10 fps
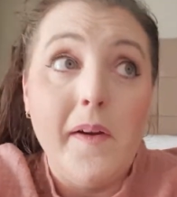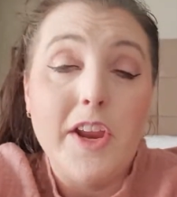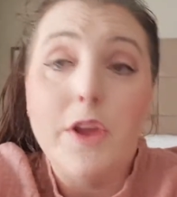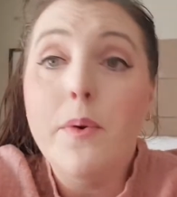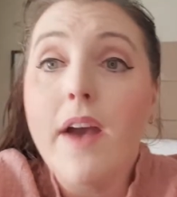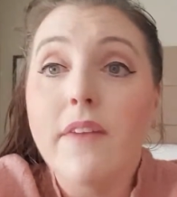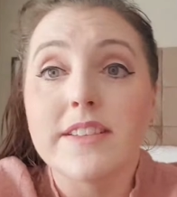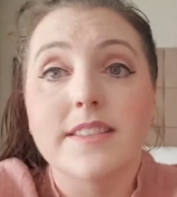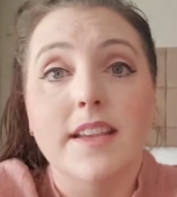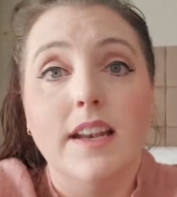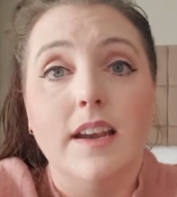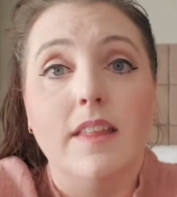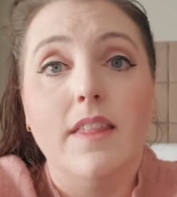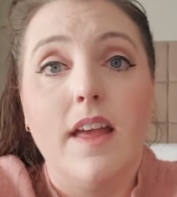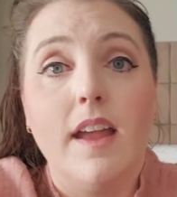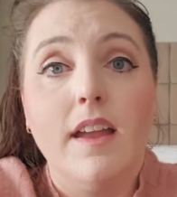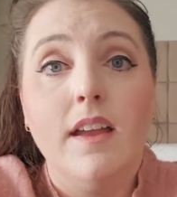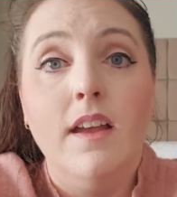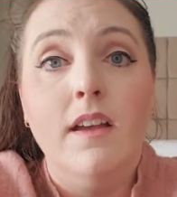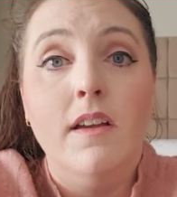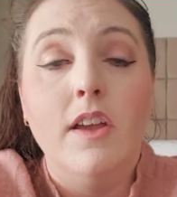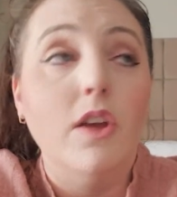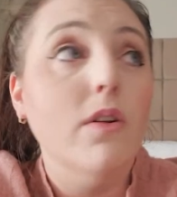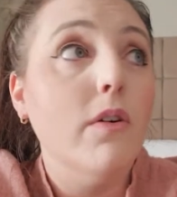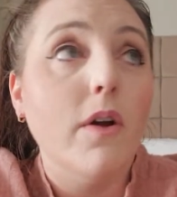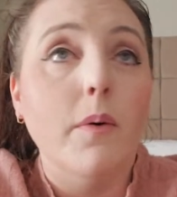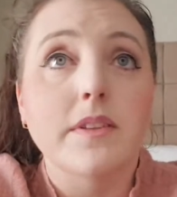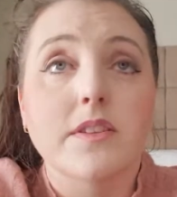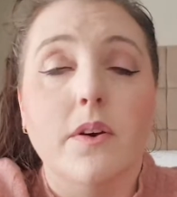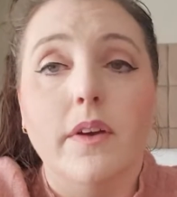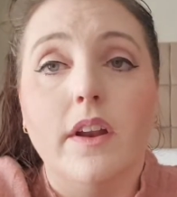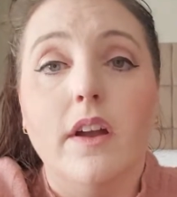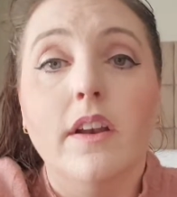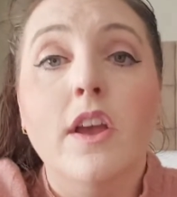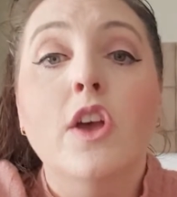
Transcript: You haven't seen anything. You don't know what's going on.